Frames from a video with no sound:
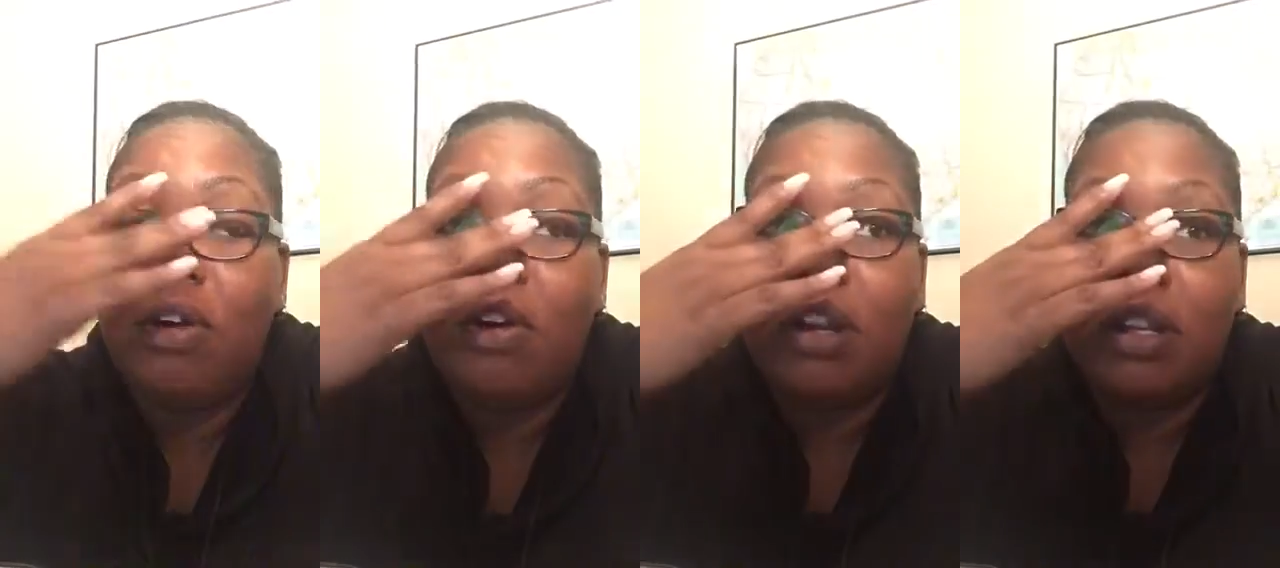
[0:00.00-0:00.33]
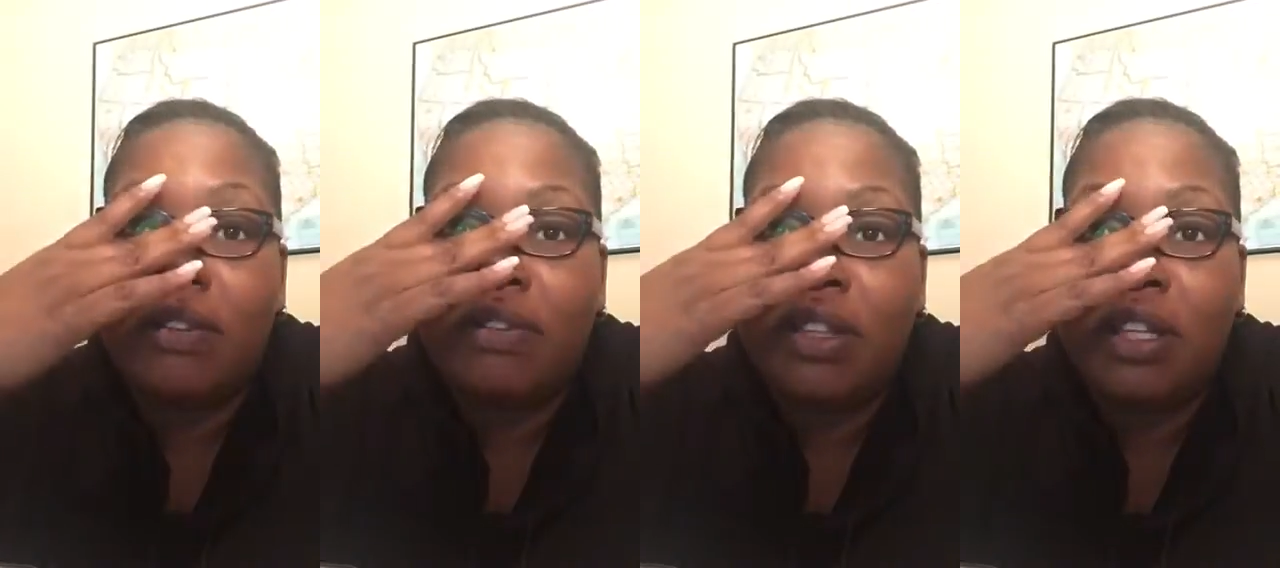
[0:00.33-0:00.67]

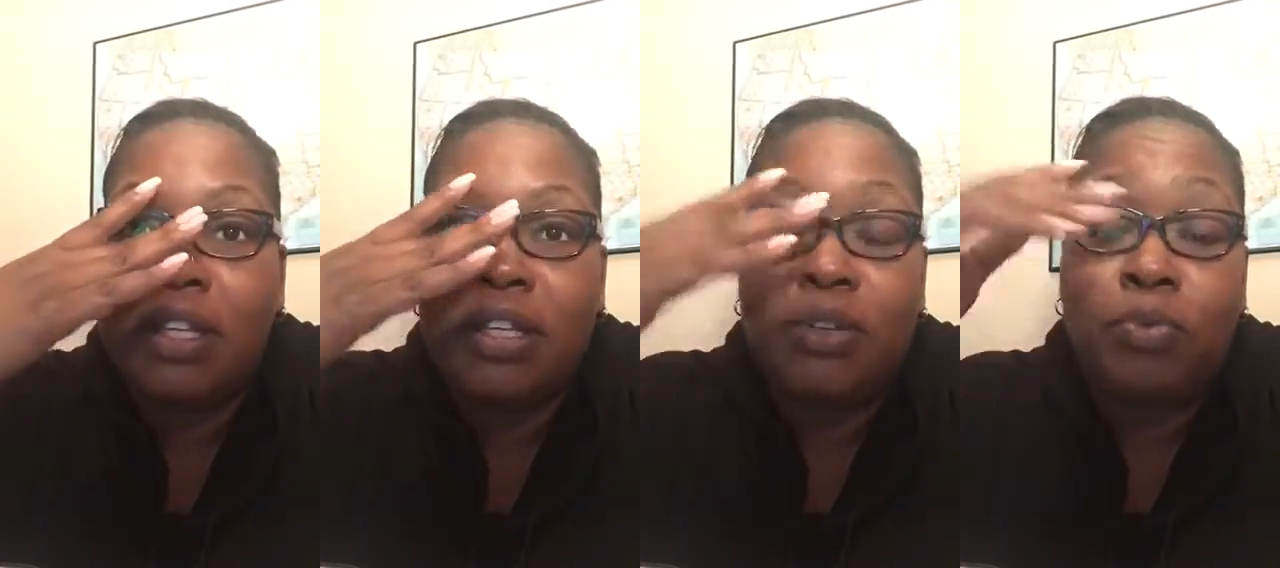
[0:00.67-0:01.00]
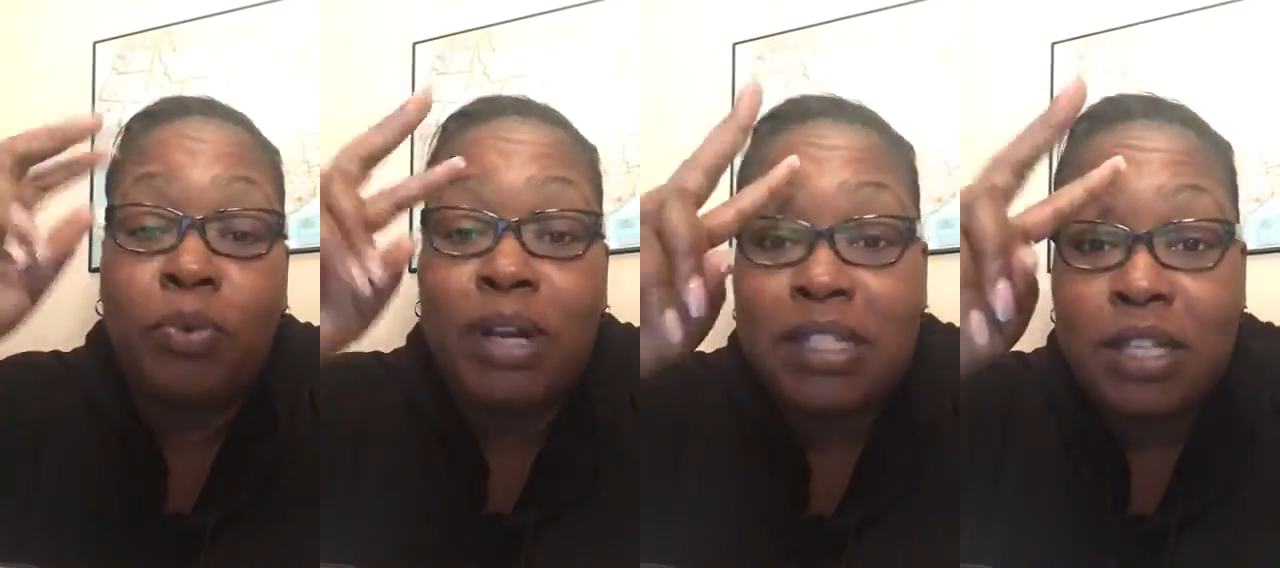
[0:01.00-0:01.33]
all of the
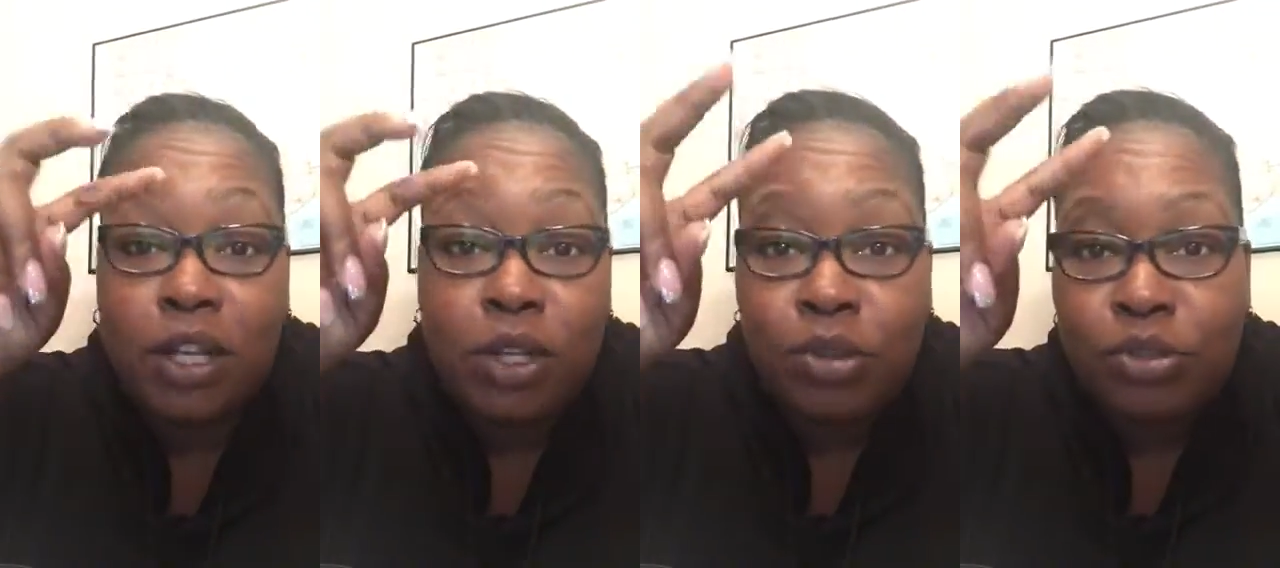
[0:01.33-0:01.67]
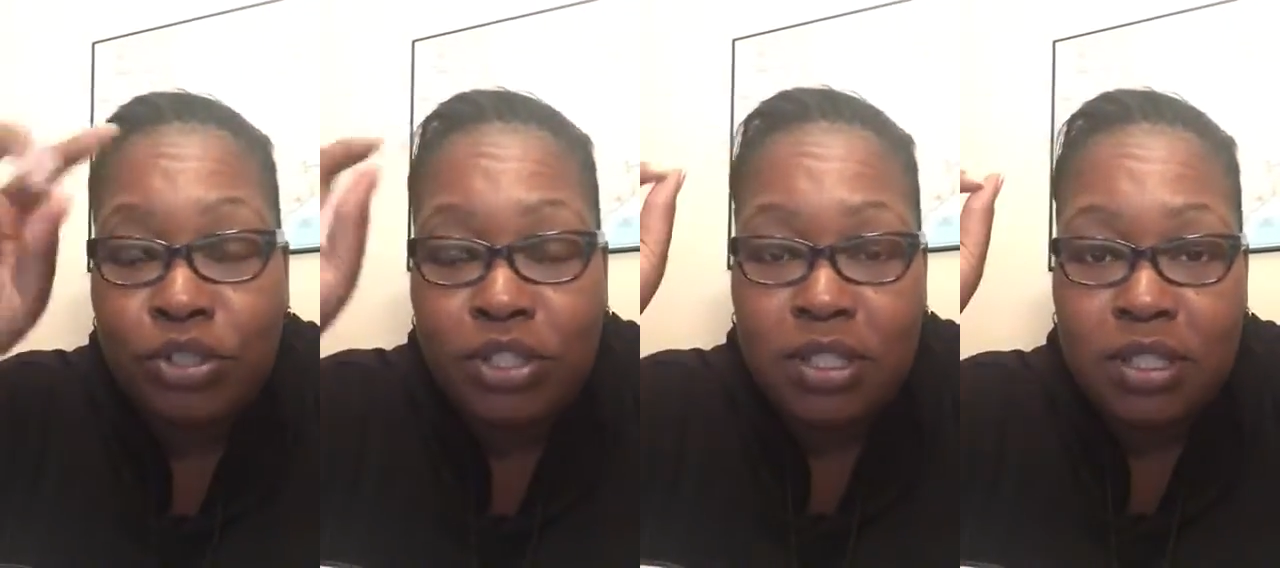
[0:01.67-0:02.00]

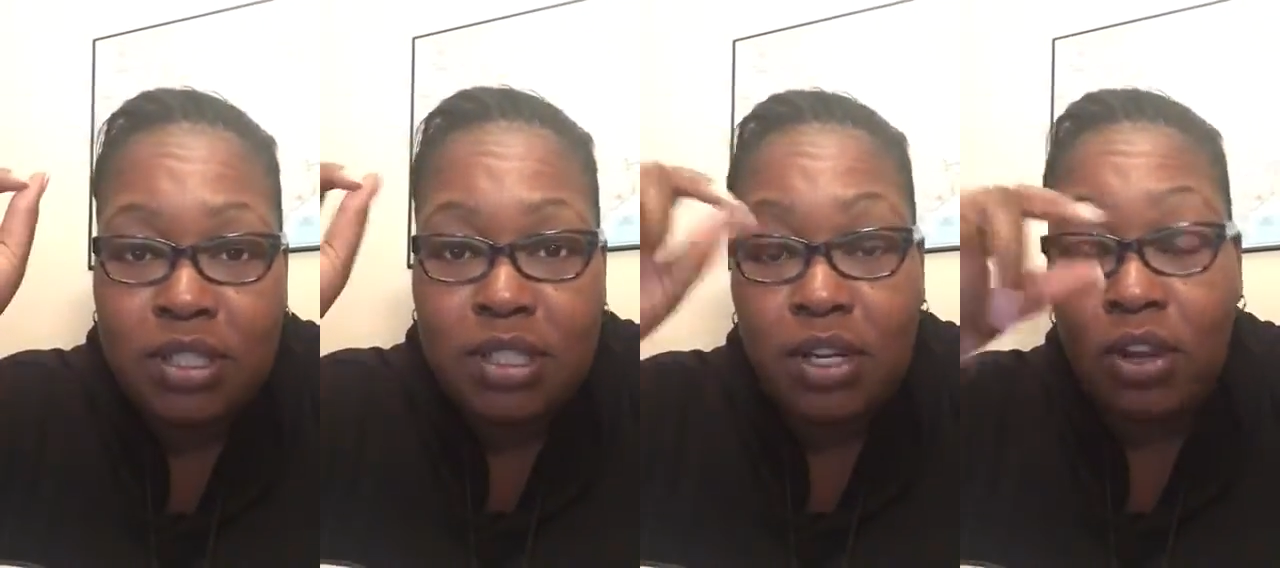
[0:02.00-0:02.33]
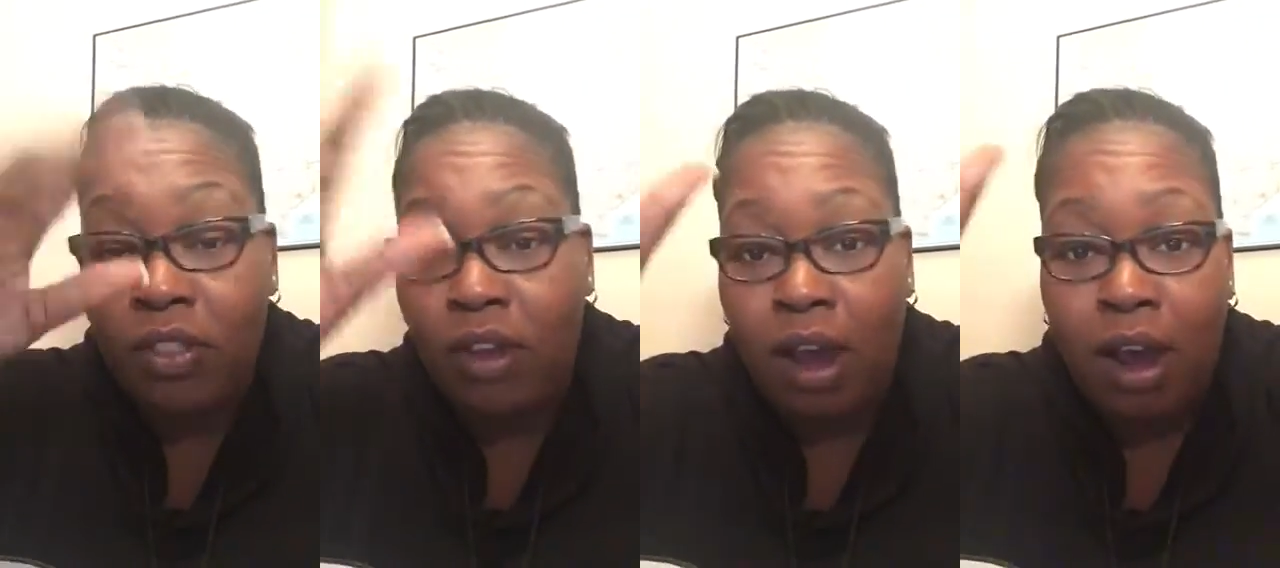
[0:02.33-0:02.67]
resolutions and
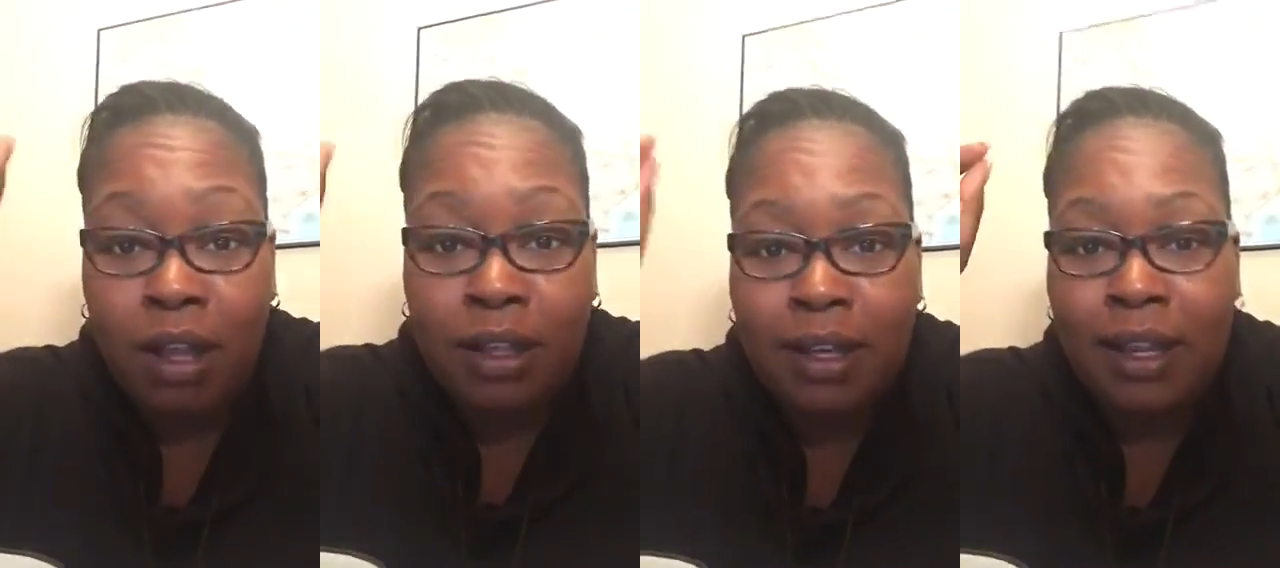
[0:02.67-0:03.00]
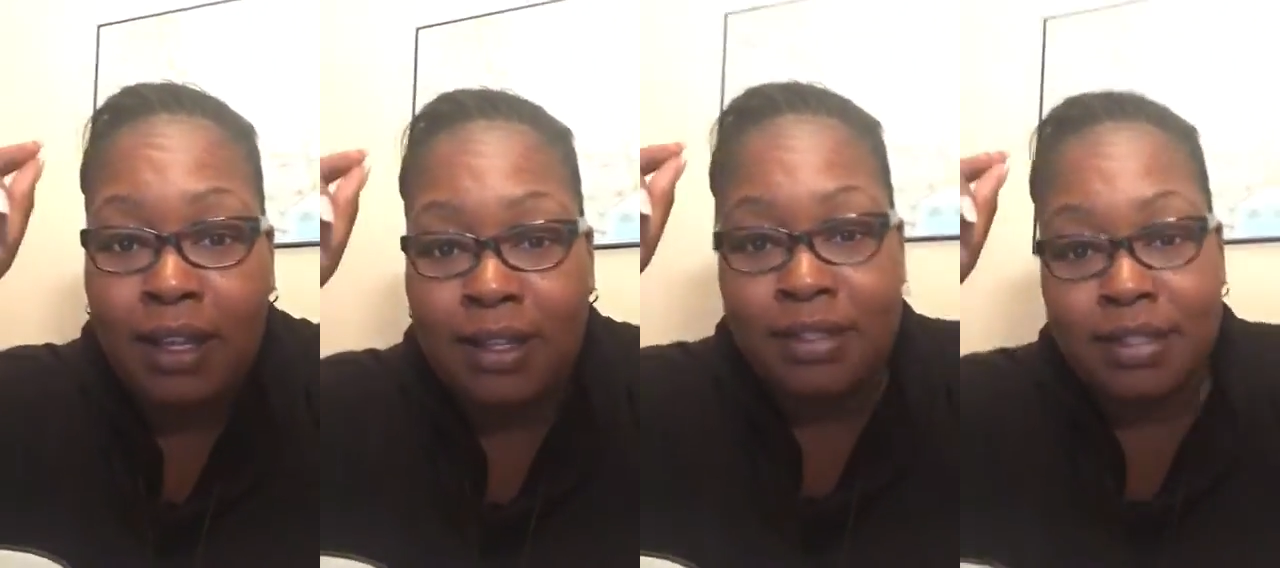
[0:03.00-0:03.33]
all the
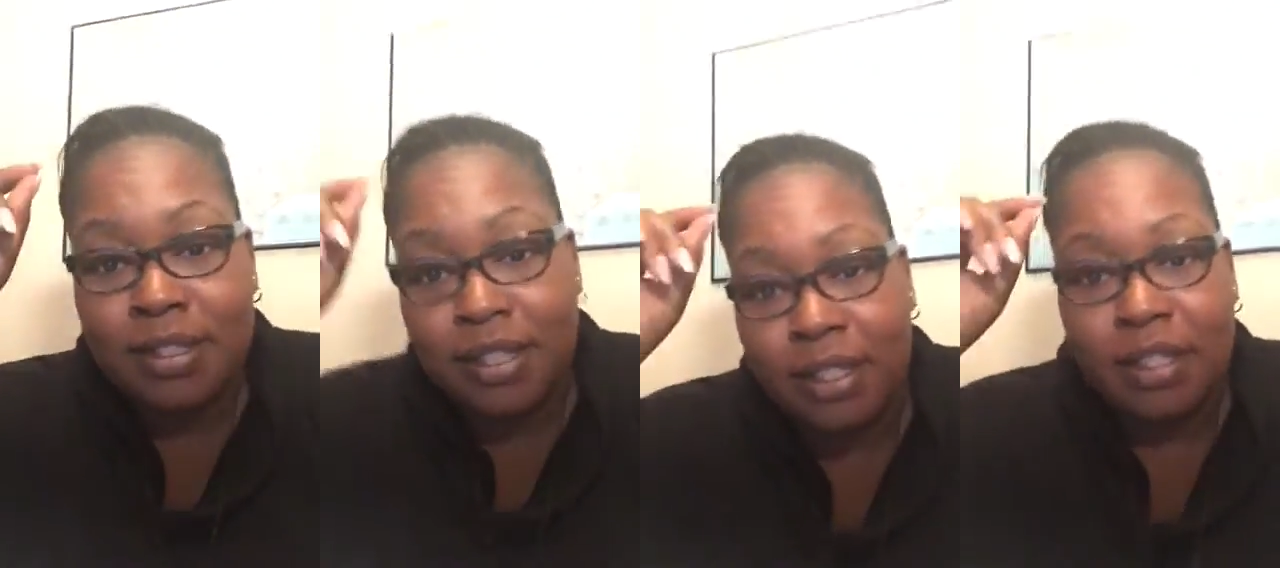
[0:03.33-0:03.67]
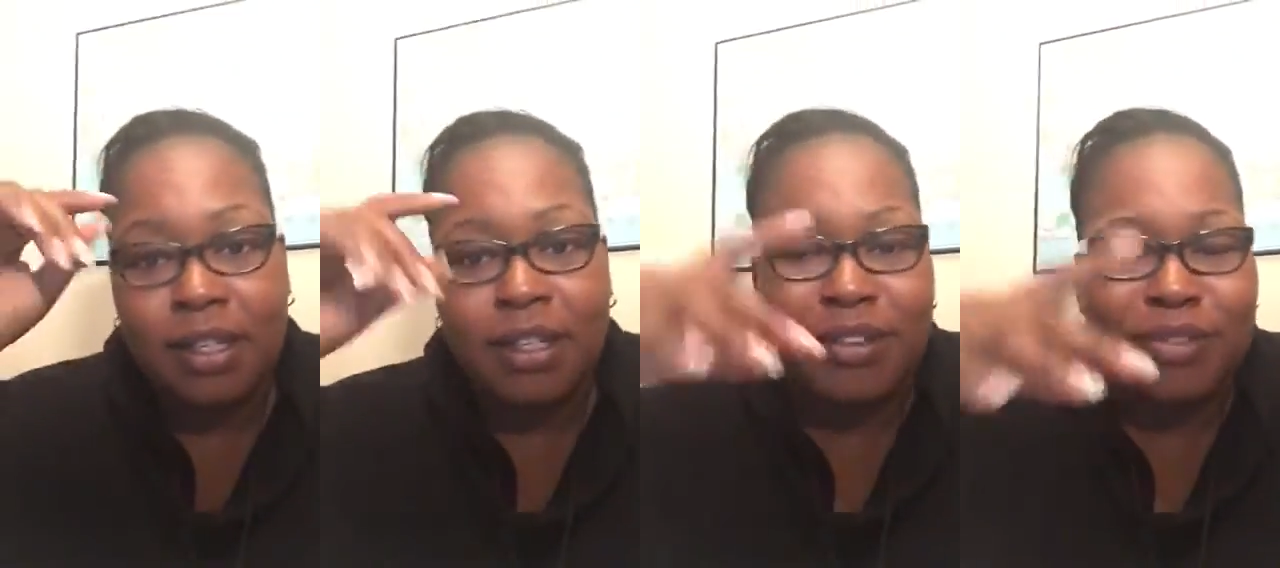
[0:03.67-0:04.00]
holidays and